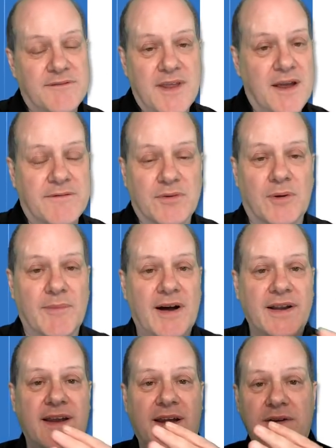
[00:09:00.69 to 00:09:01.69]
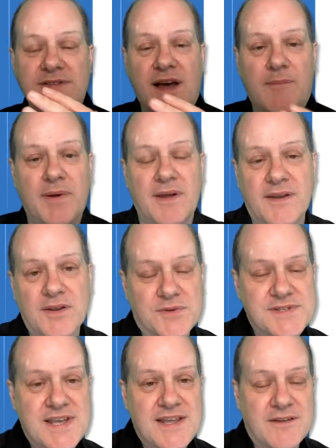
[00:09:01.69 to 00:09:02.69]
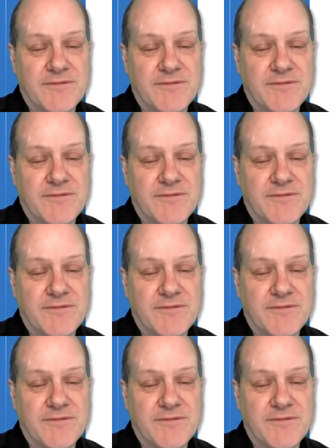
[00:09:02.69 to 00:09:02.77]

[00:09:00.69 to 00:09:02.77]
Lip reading: The overall market goes up, you'll see the